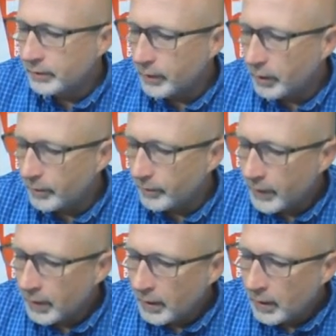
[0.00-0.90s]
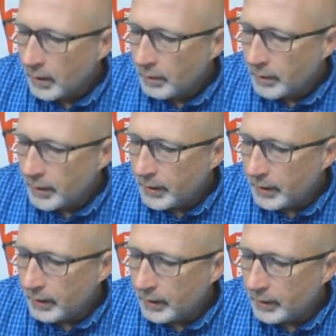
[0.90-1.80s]
So
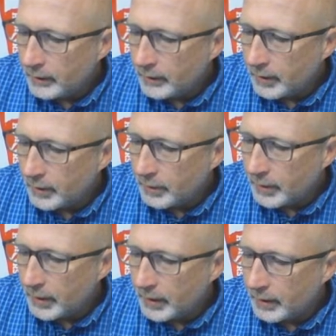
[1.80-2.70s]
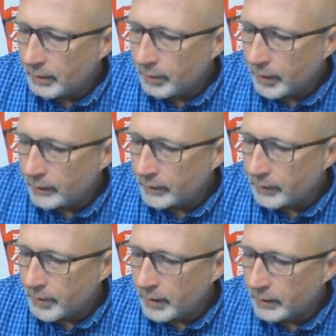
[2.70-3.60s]
P is going to be plus
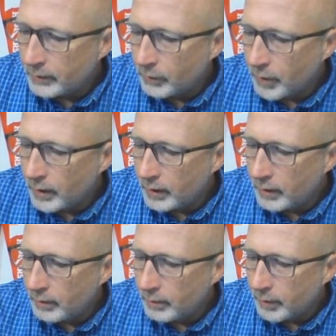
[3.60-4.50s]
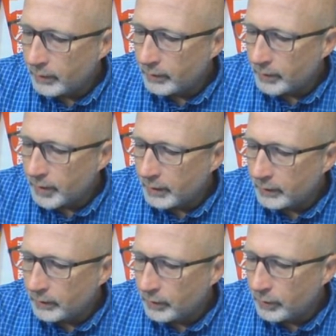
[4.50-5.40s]
or minus 1, plus or
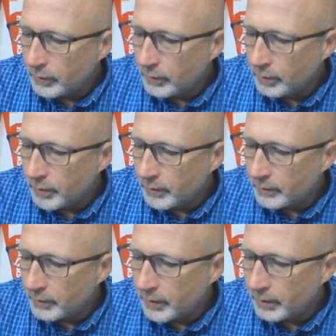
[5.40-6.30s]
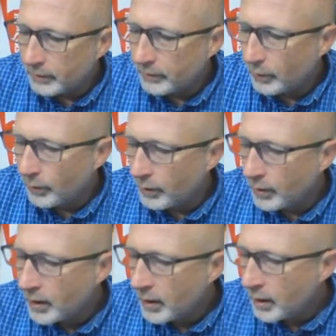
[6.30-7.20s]
minus 2, plus or minus 4,
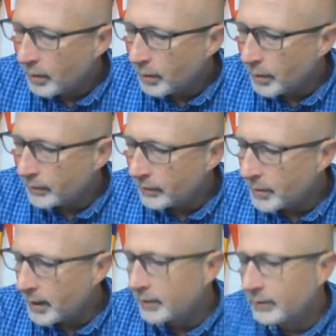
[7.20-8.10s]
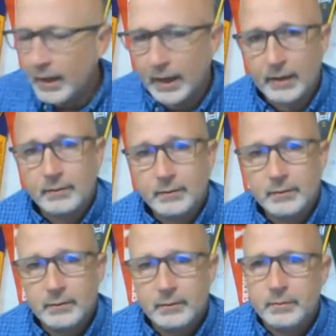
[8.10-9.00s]
or plus or minus 8.
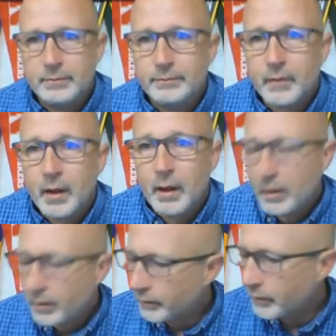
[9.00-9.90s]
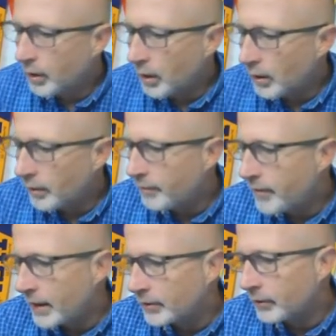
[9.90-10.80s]
Those are all the
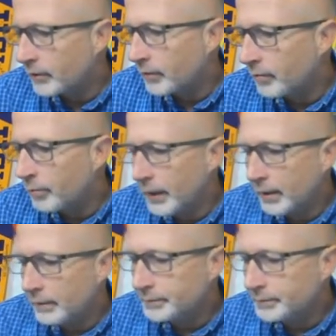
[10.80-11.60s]
factors of P.